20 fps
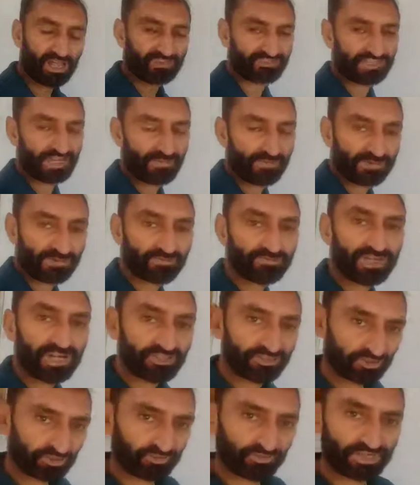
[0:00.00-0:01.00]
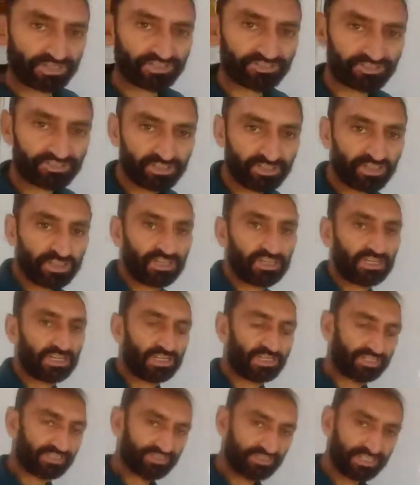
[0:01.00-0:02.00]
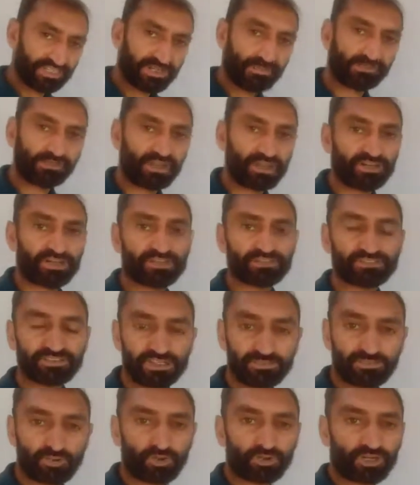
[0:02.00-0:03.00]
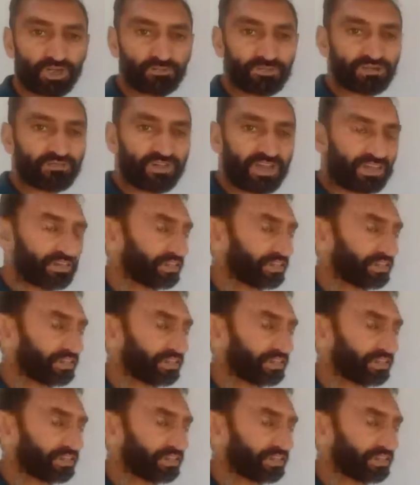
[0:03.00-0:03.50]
Assalamu alaikum dear students. In the series of learning C programming, we are